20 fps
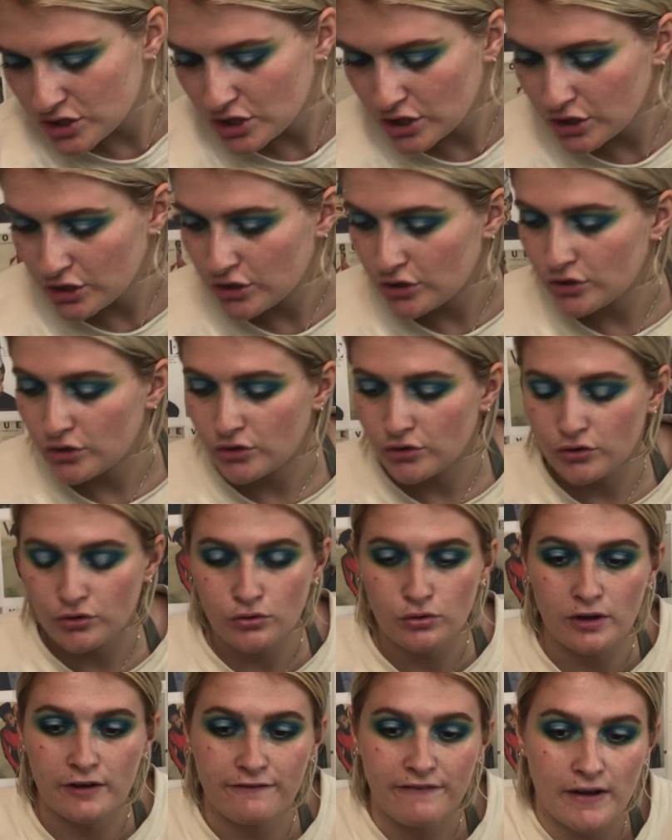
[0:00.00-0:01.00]

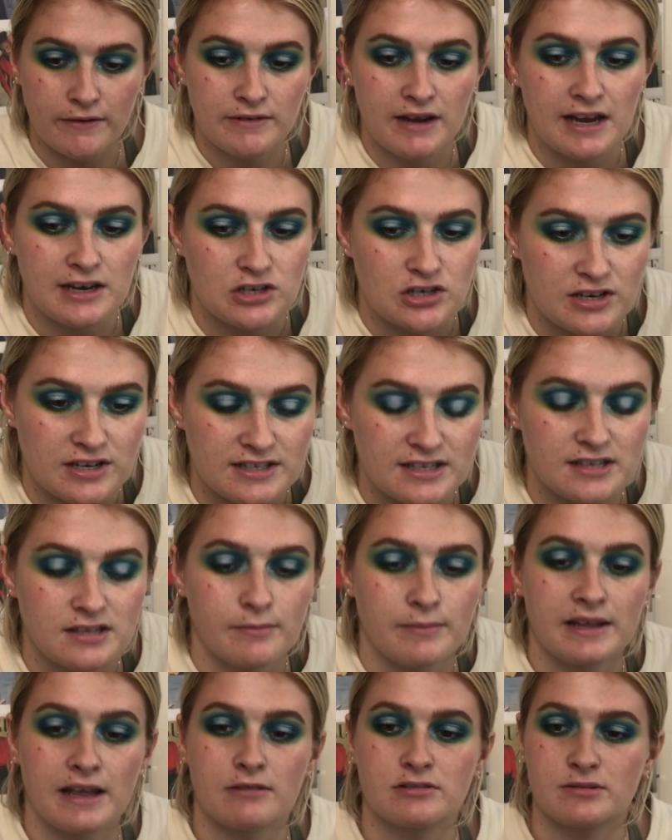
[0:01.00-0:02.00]
to foundation. This is
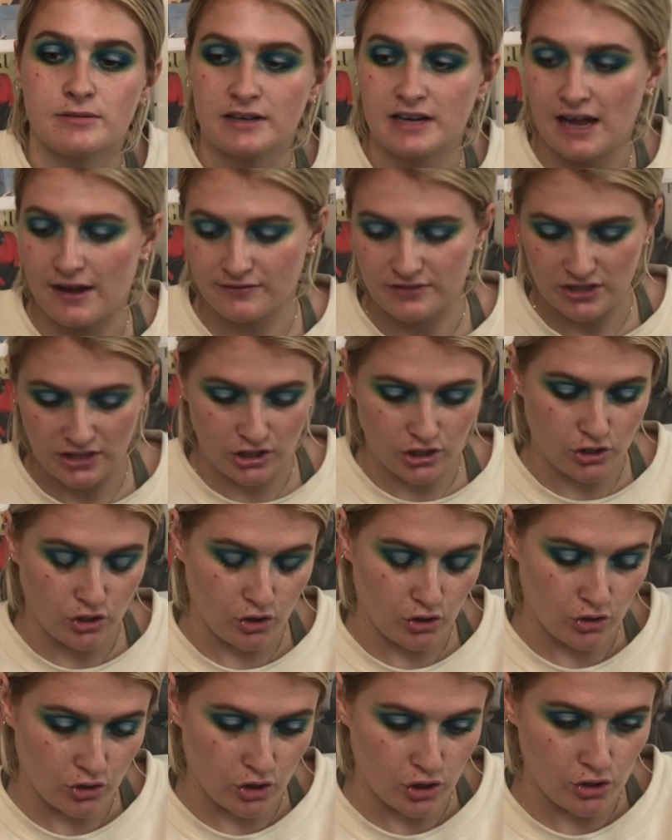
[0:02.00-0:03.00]
something else I'm going to have to
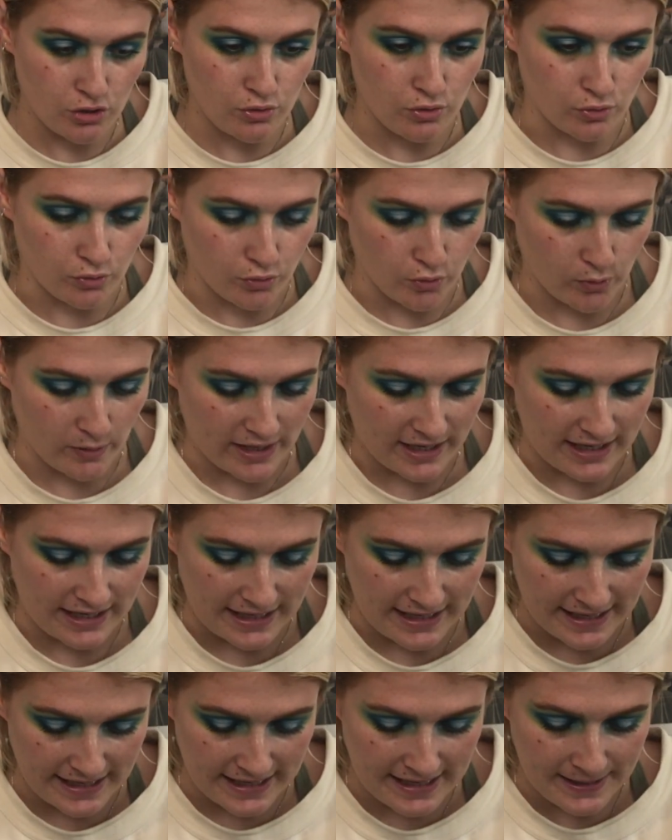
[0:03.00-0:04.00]
Google
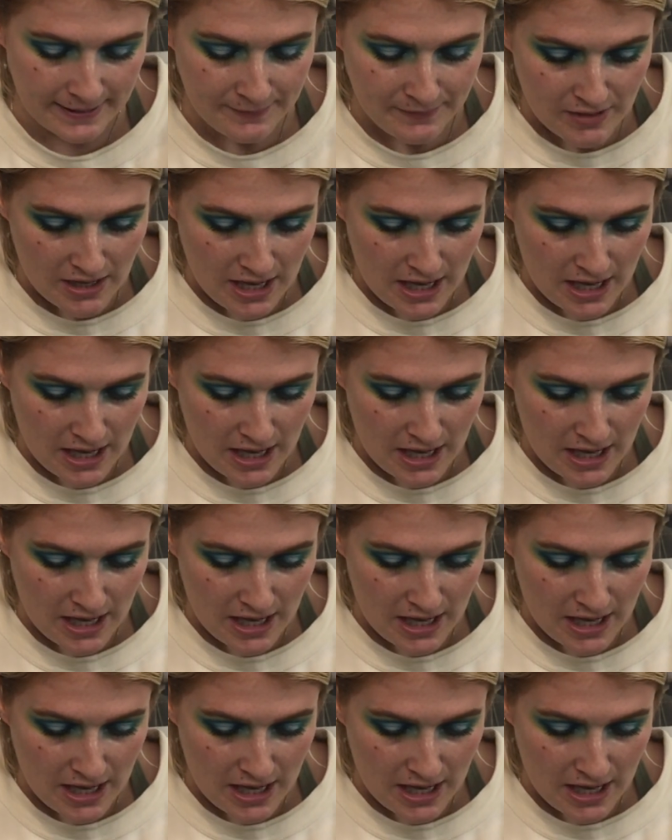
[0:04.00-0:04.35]
quickly.